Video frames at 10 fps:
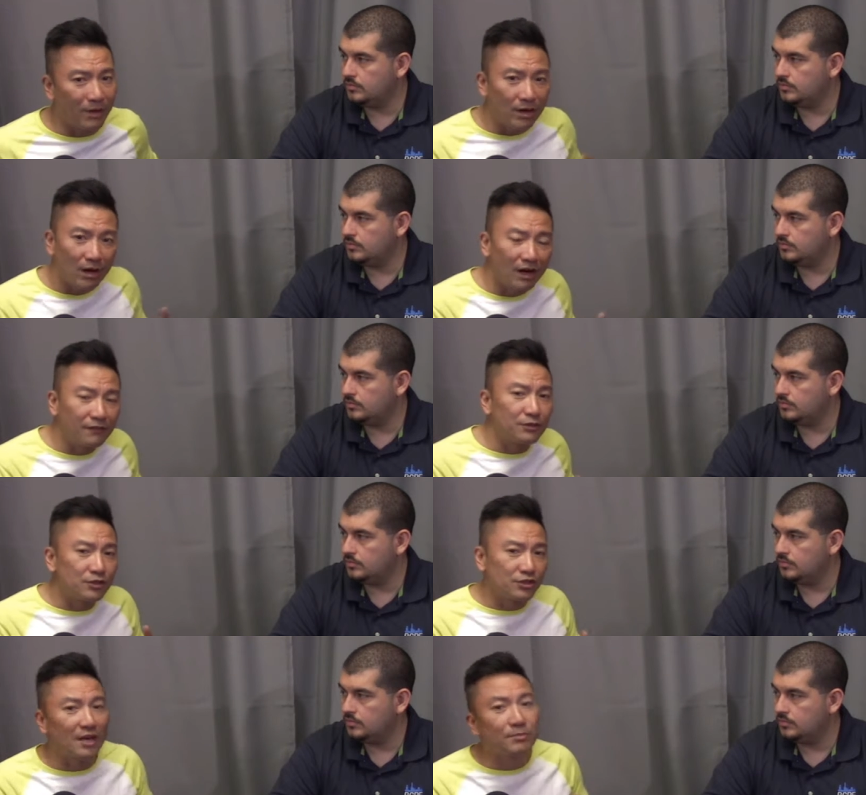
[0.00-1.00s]
Speaker 1: We'll make
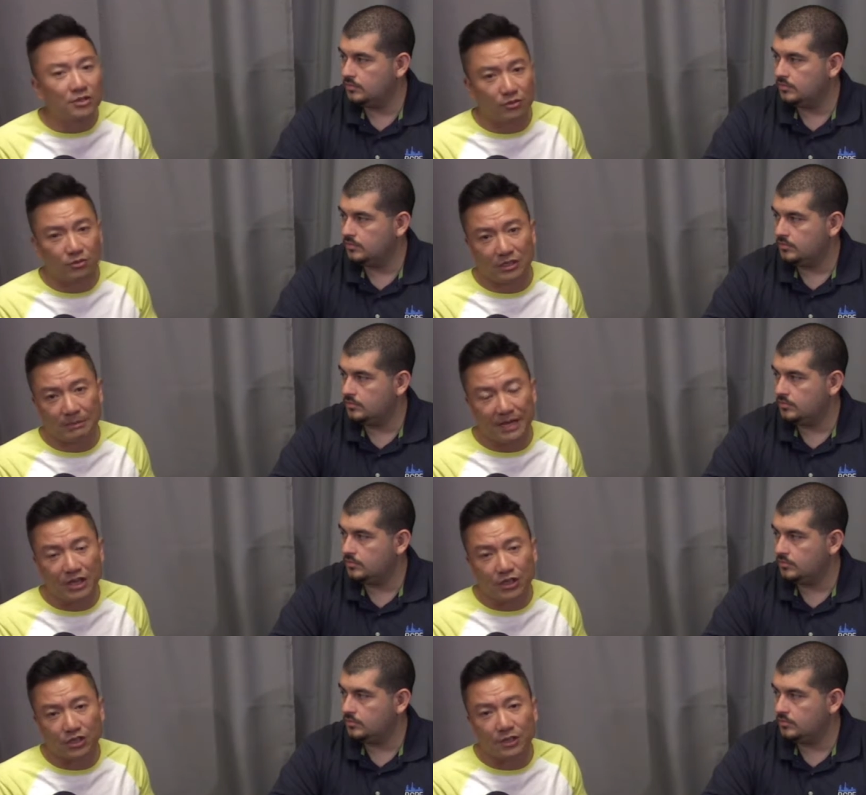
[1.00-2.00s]
offers subject to
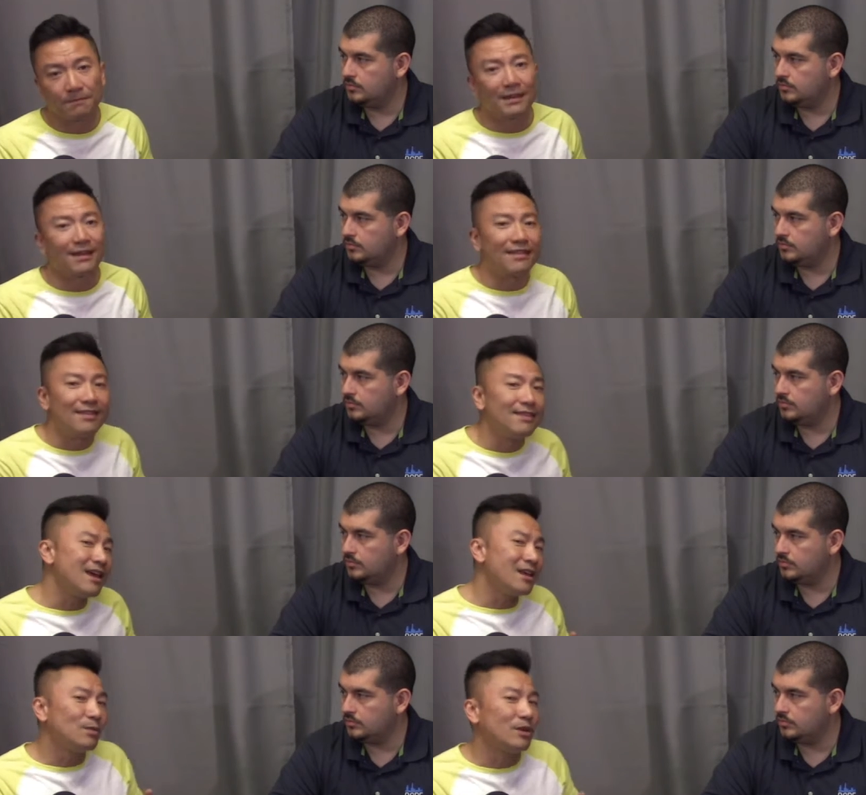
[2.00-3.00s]
inspection. And
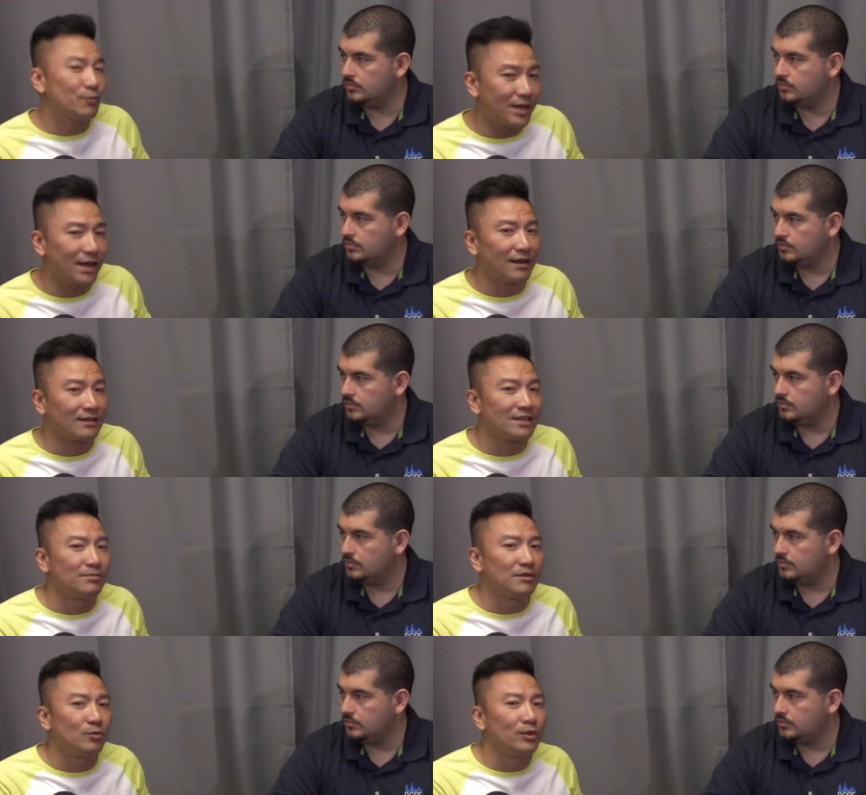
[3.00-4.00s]
then if we get it
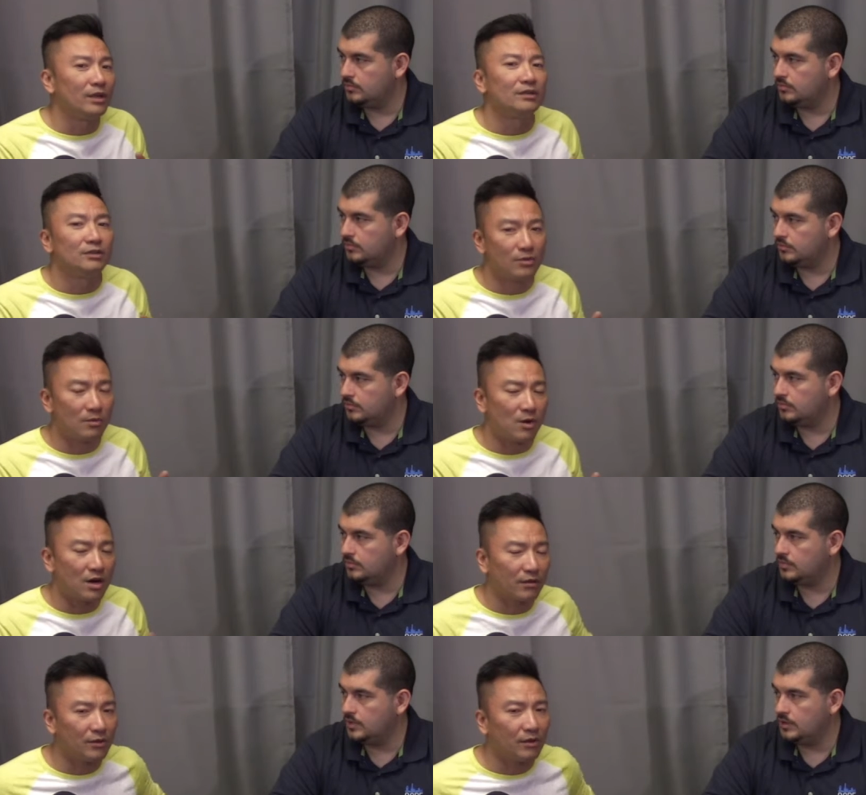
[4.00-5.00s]
accepted, we'll do the
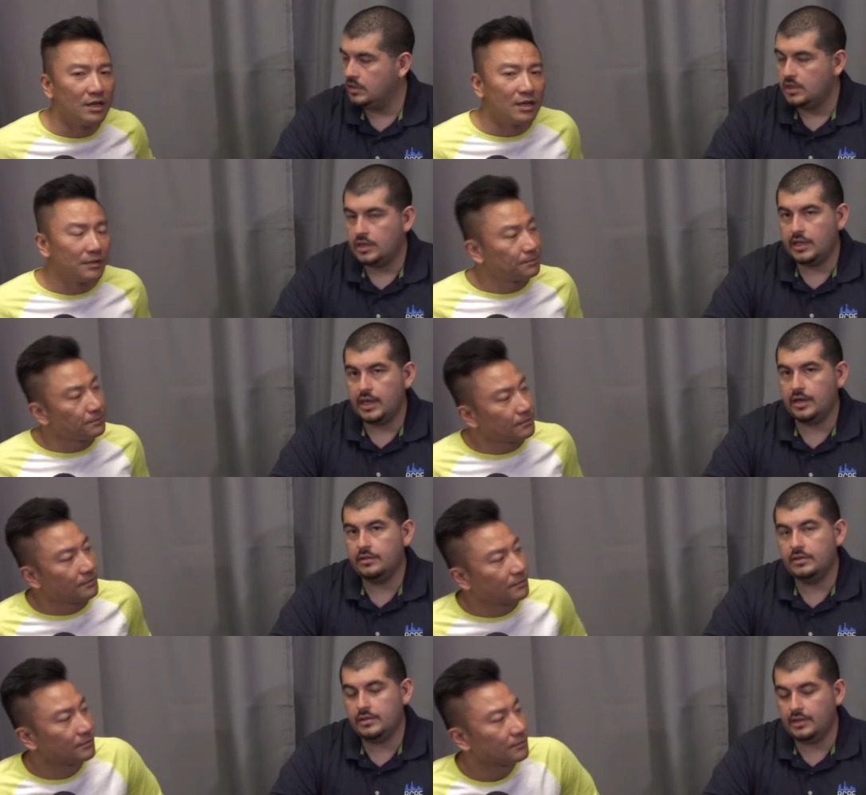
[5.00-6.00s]
walkthrough.
Speaker 2: Yeah.
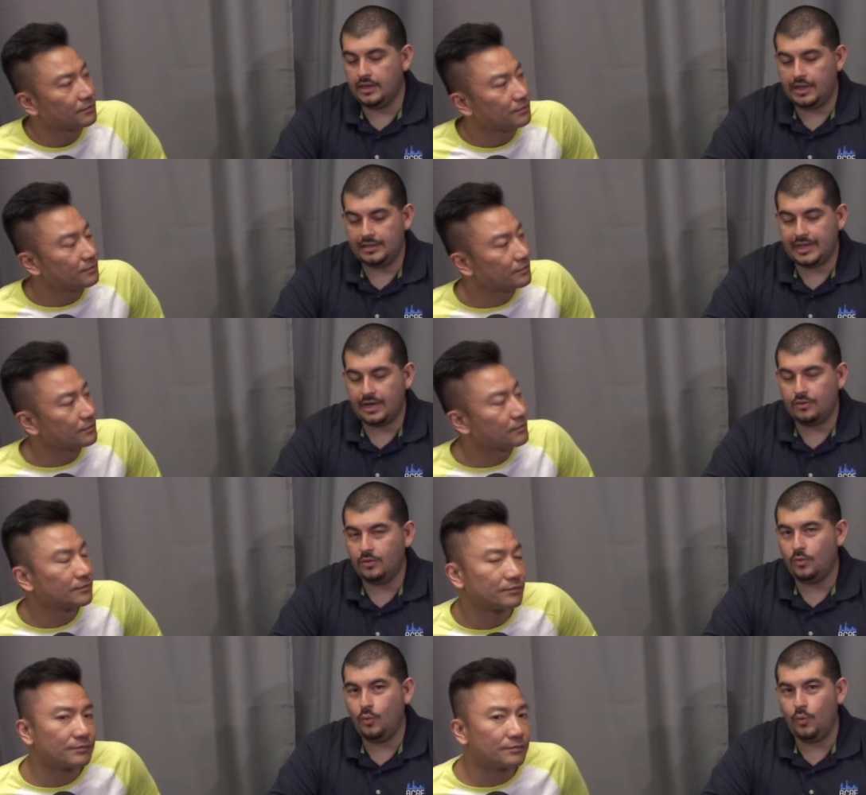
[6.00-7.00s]

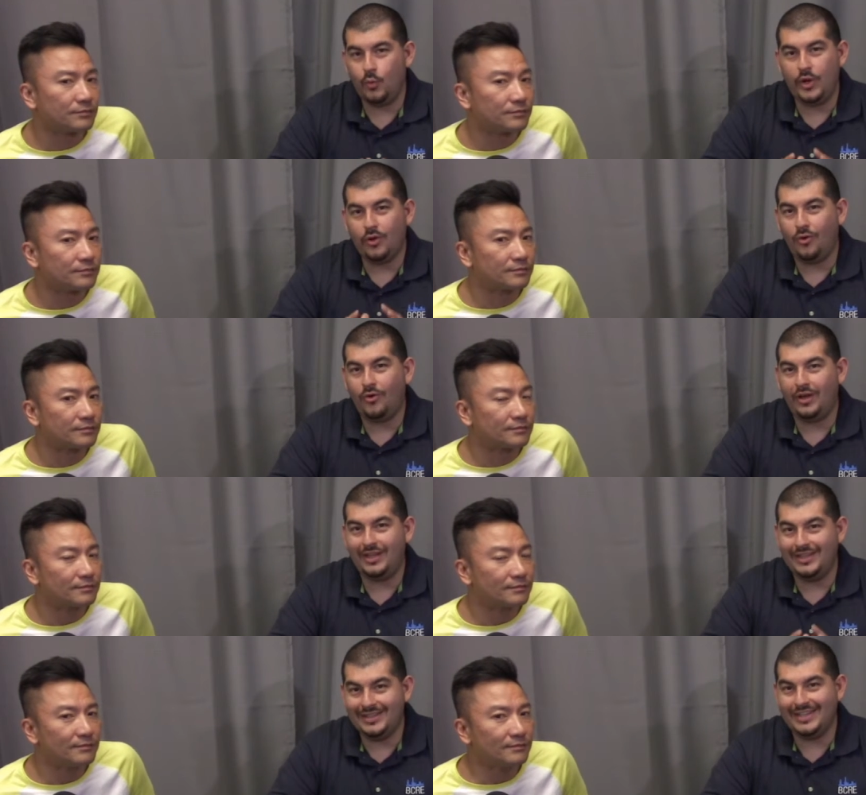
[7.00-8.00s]
Now, we all
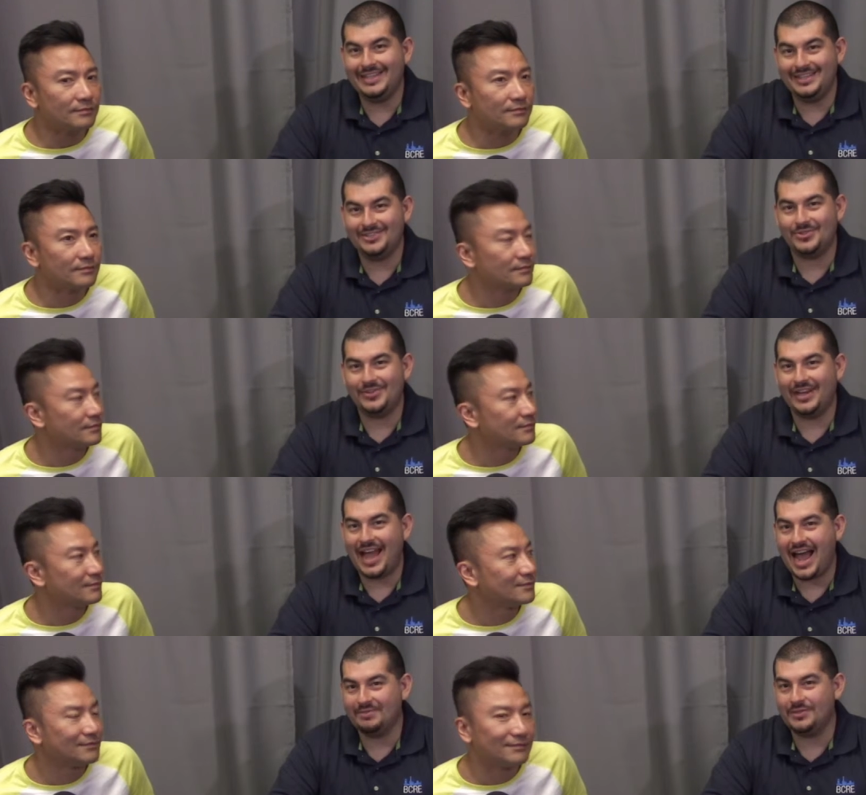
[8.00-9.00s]
in the industry
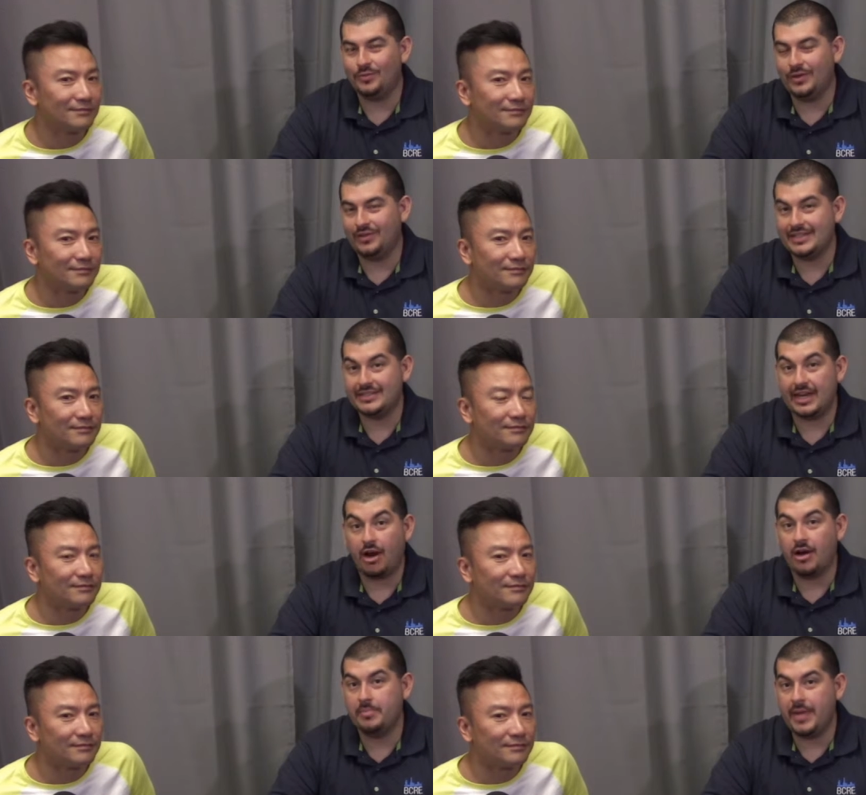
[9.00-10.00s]
have to realize that
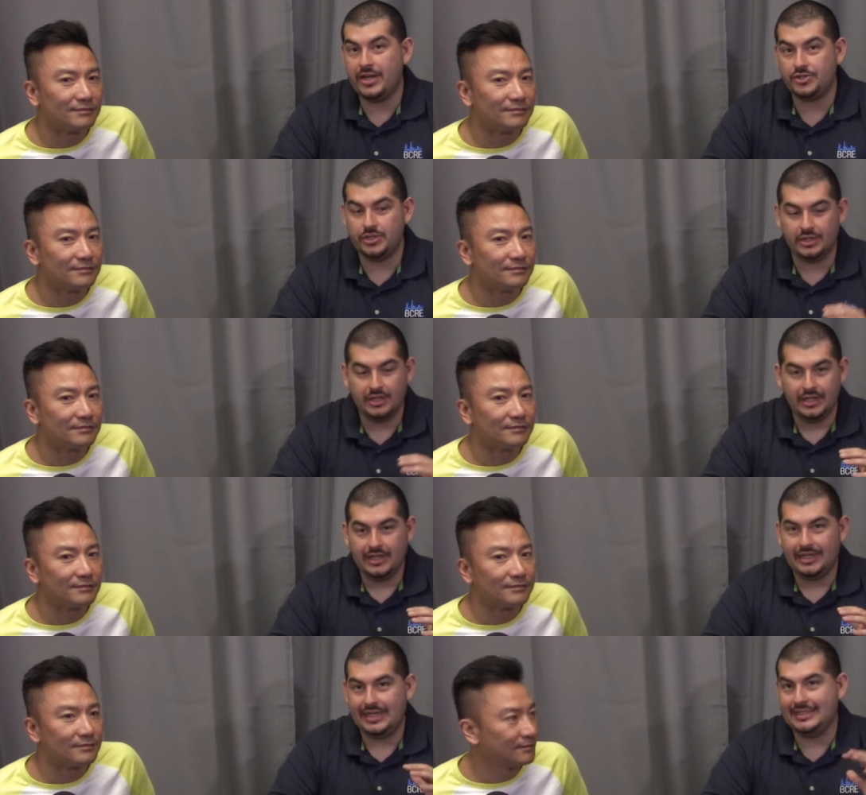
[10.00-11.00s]
automation
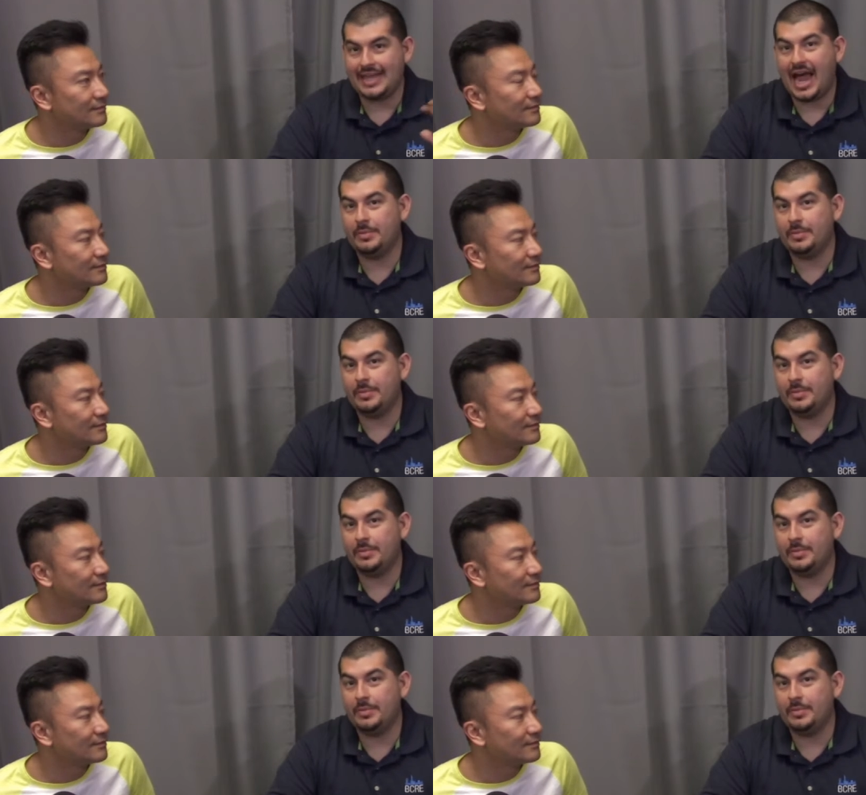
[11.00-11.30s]
is